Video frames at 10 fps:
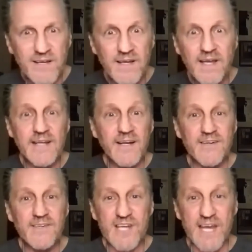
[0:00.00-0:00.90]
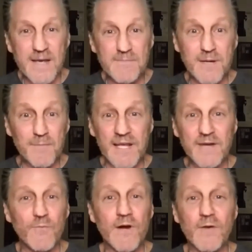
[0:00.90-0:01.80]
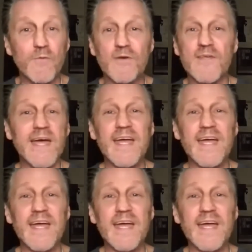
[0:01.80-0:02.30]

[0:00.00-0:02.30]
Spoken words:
800 jabs. I'm like, where were they?